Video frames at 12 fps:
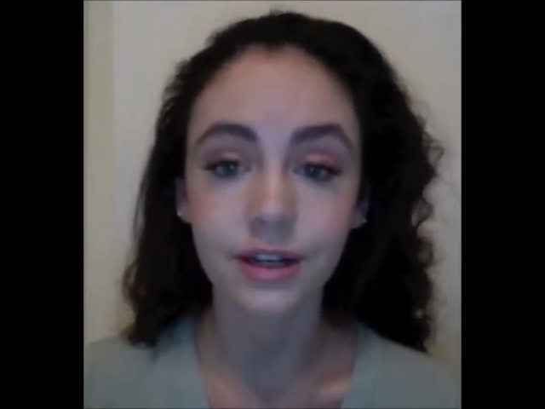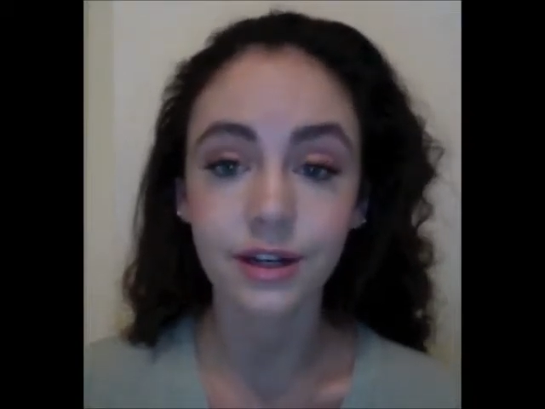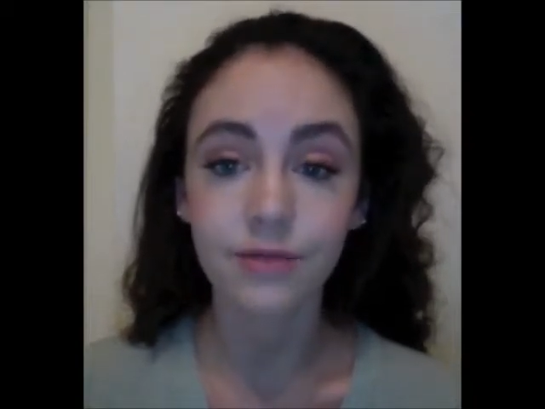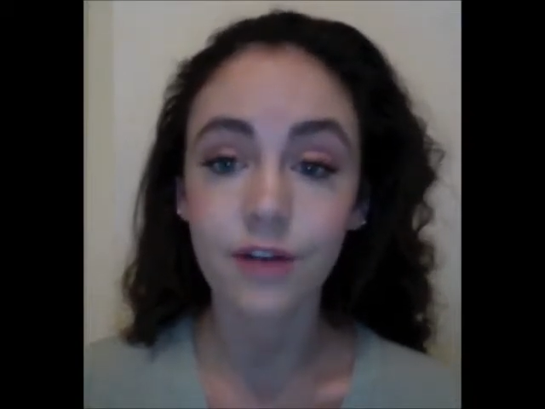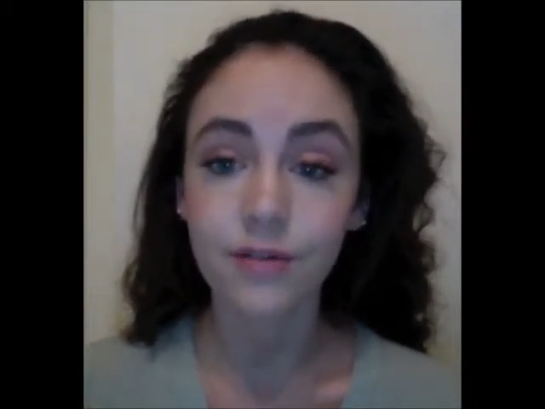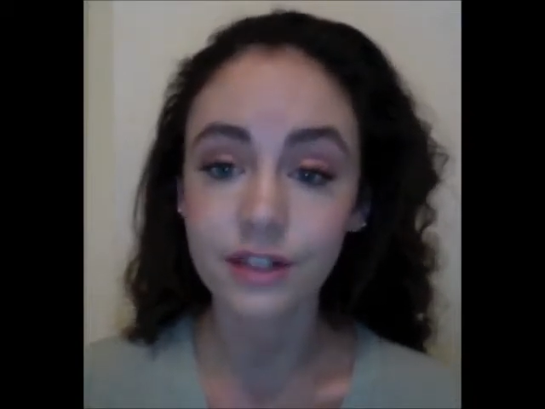
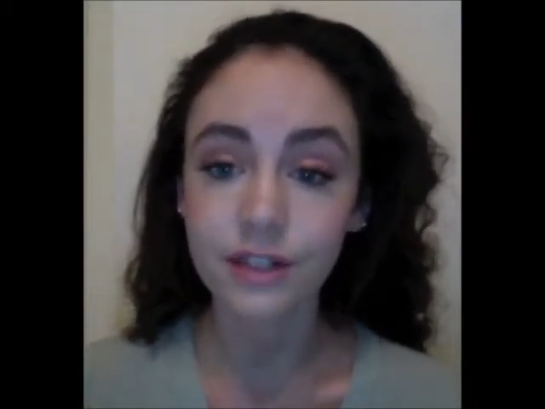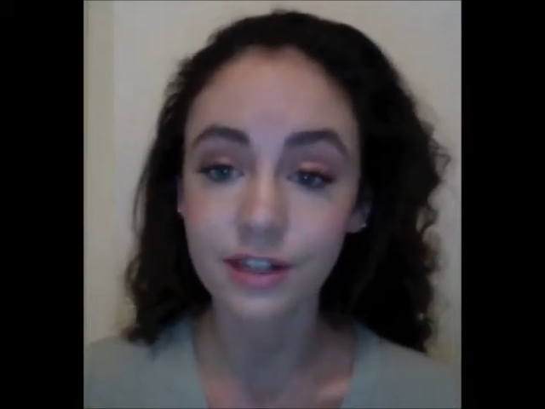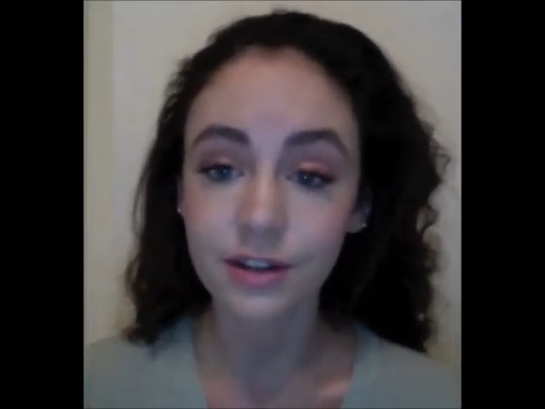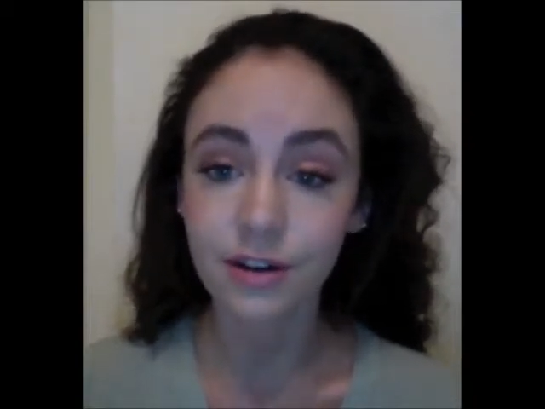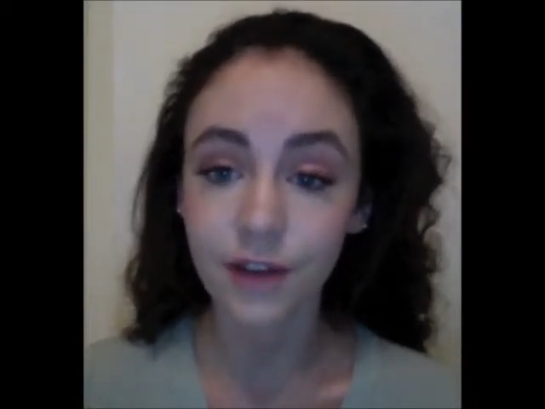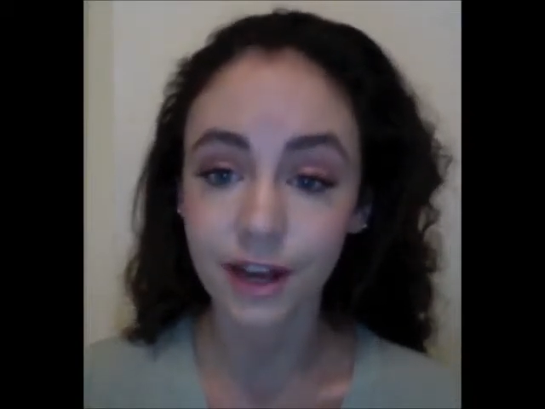References
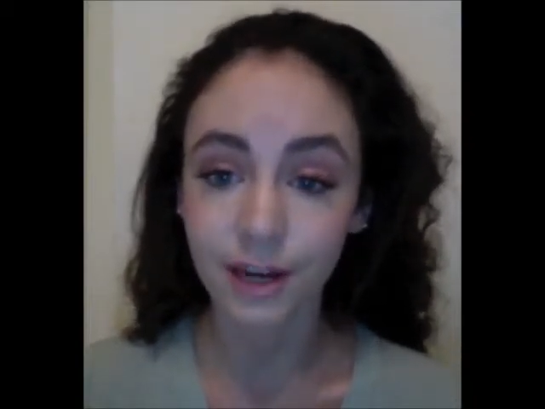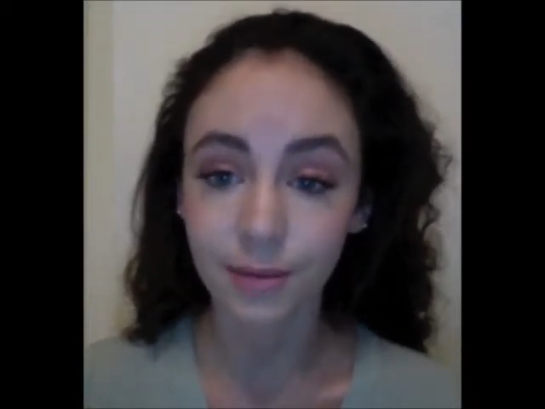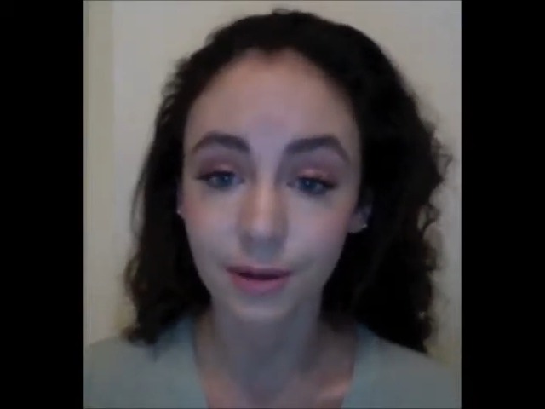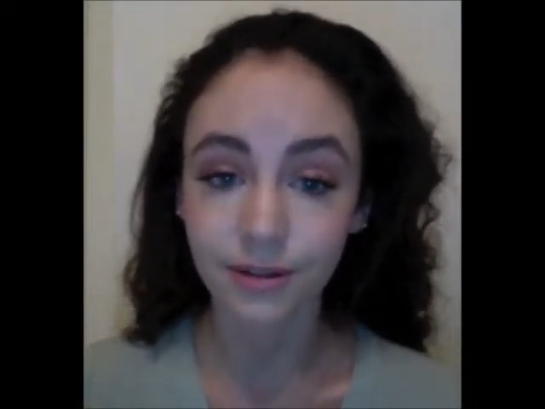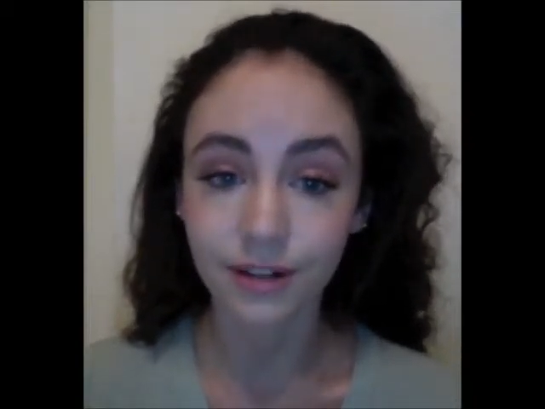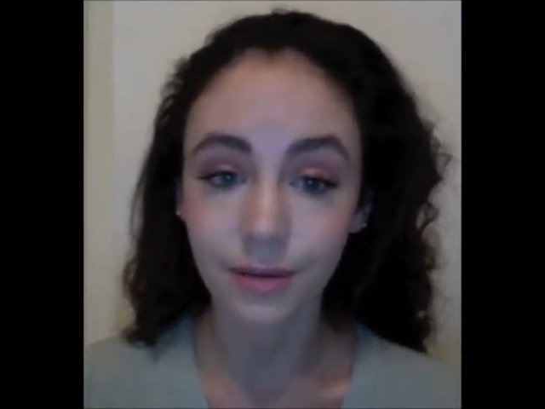are
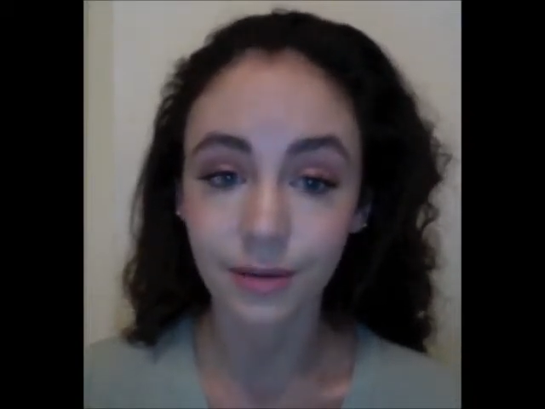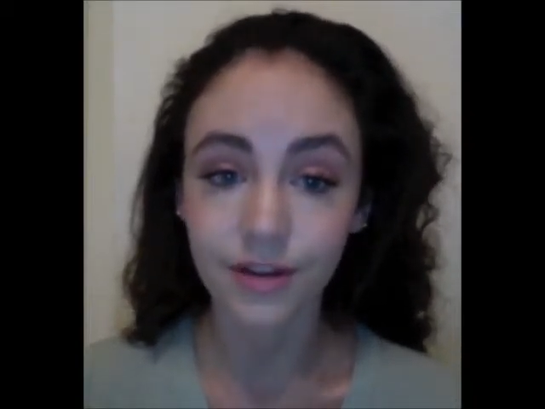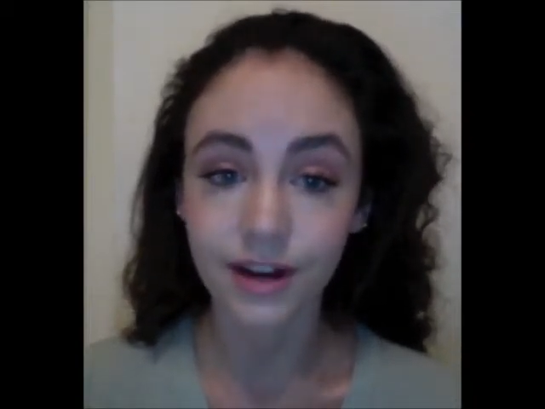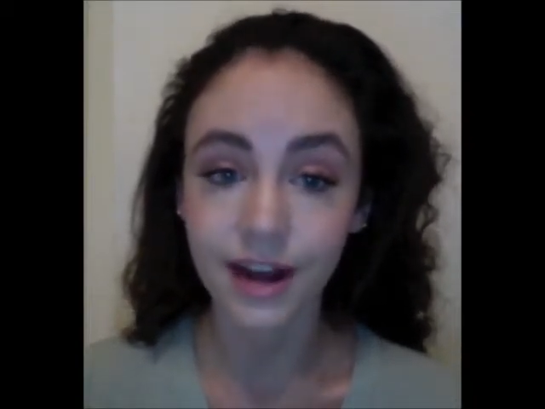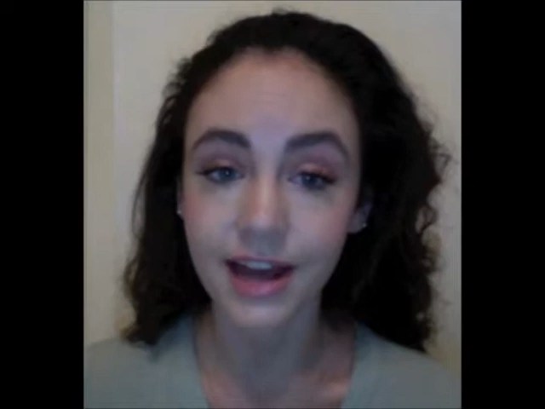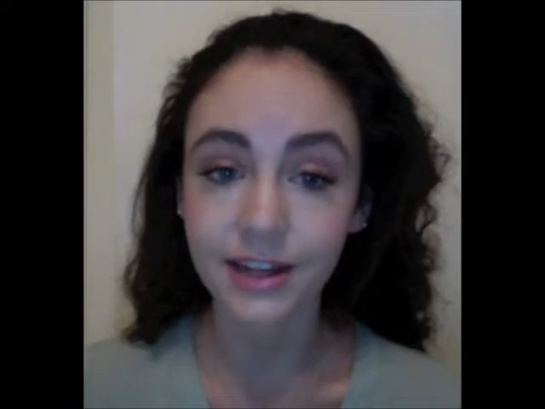available, and we've
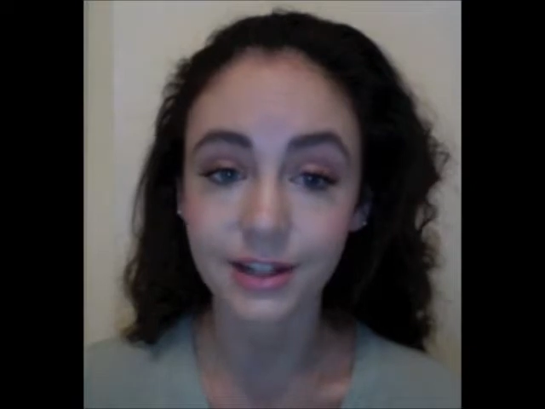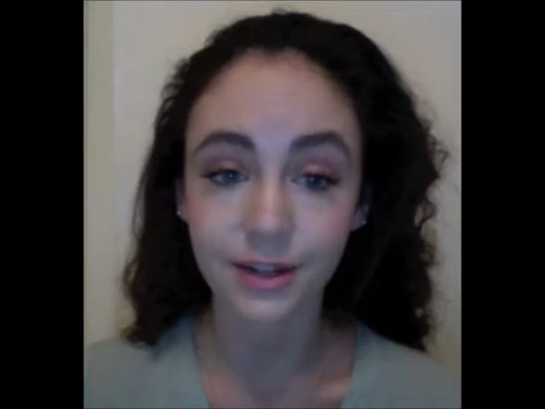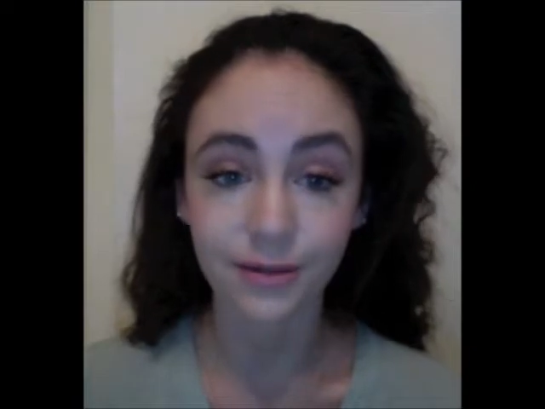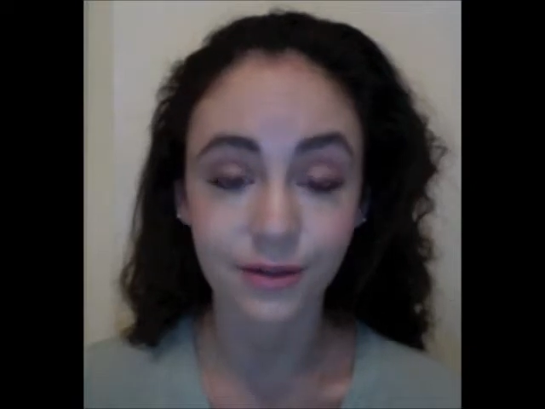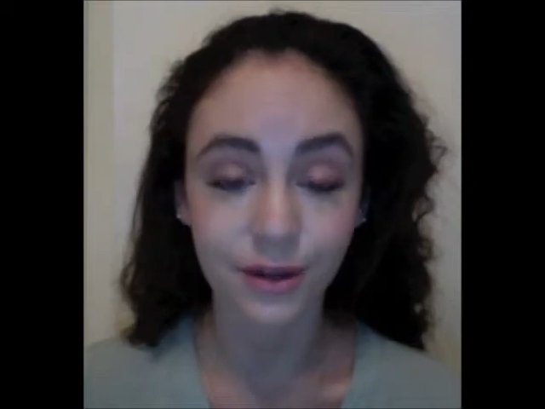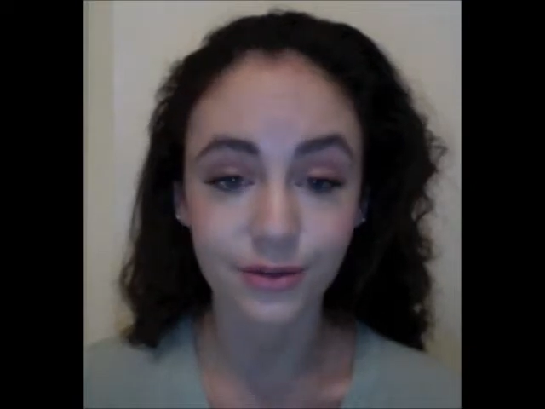had excellent
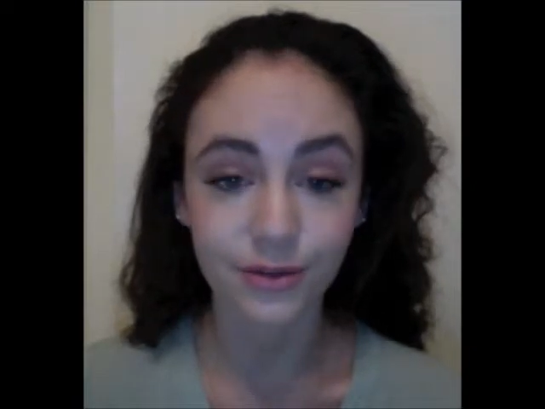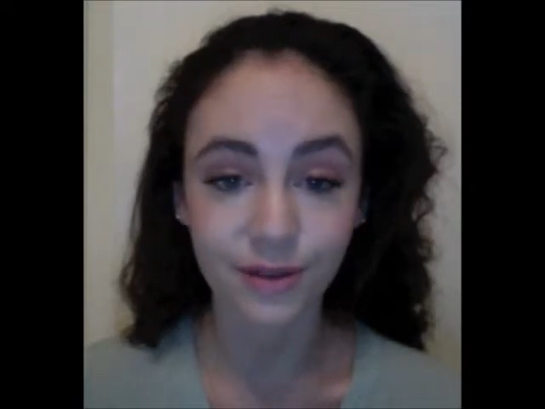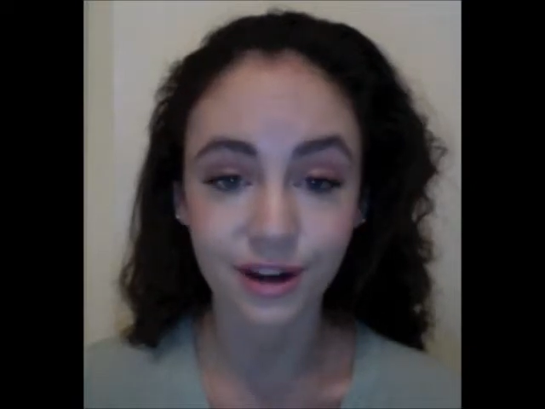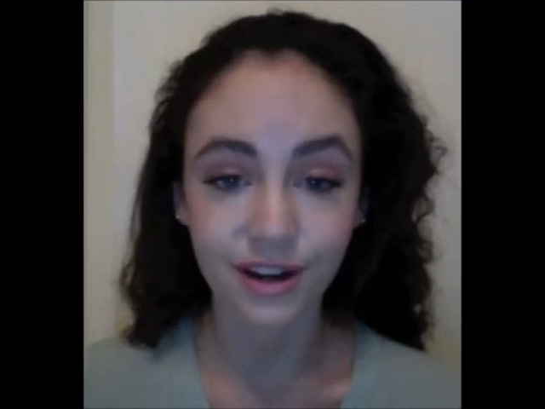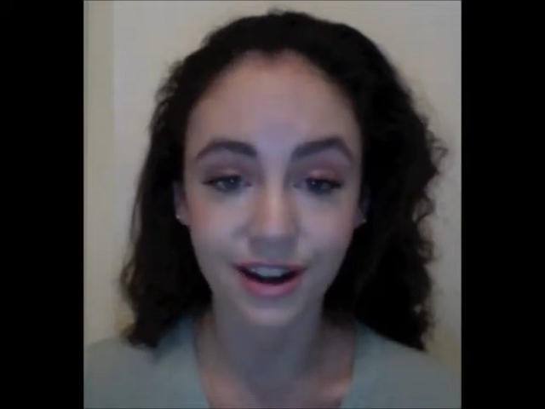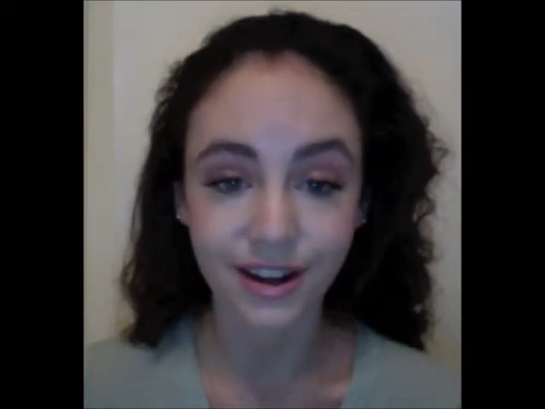reviews from
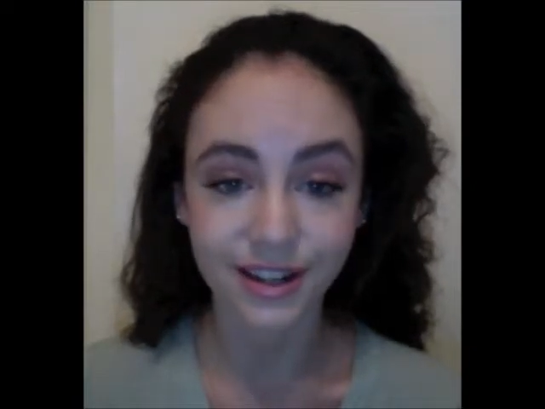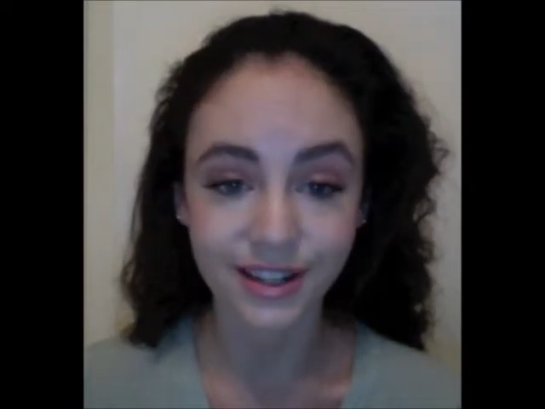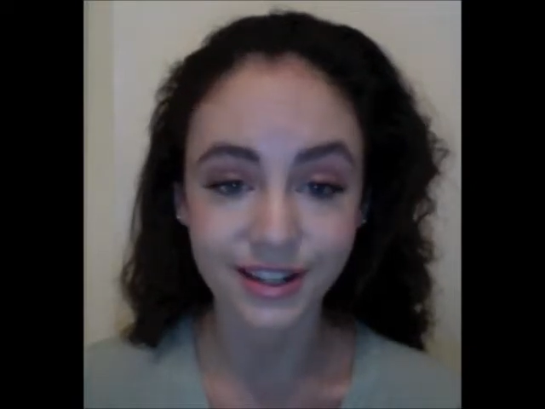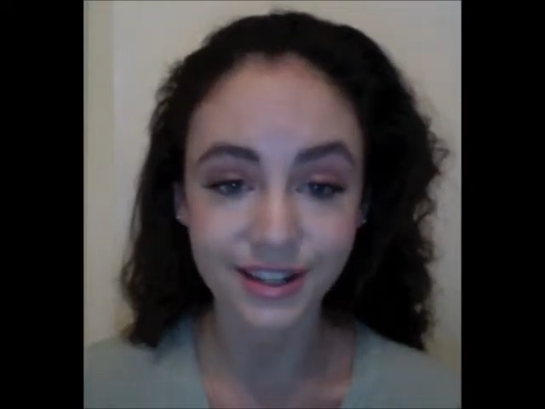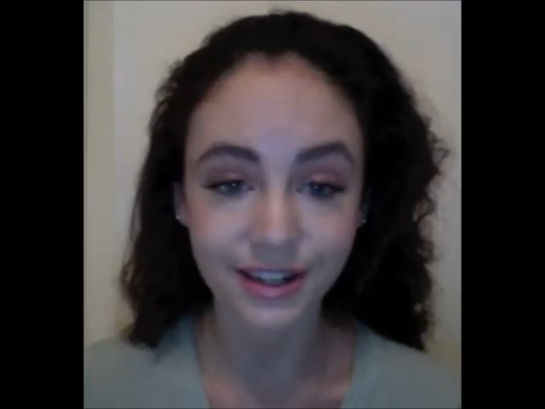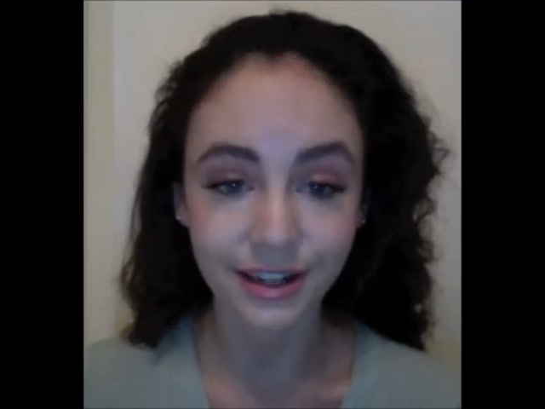our
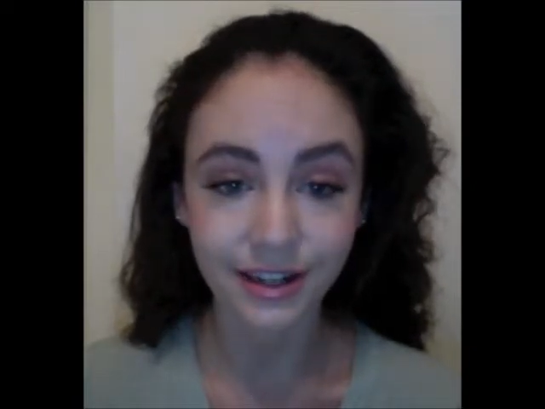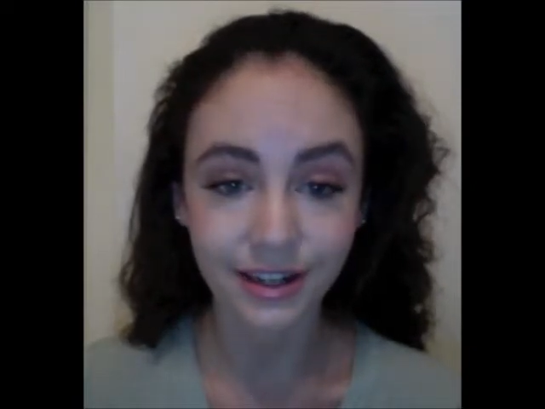clients.